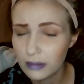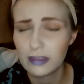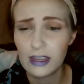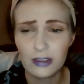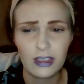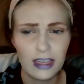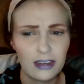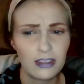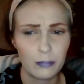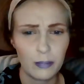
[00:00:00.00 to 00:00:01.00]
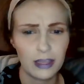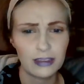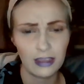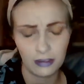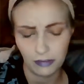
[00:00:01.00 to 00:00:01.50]
near the end of the month
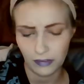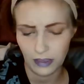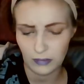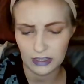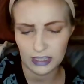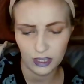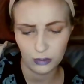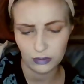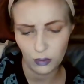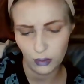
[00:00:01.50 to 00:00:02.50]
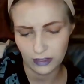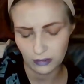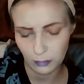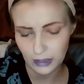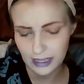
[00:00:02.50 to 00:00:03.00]
if everything goes according
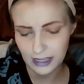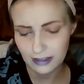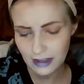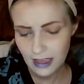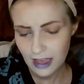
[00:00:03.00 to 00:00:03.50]
to plan.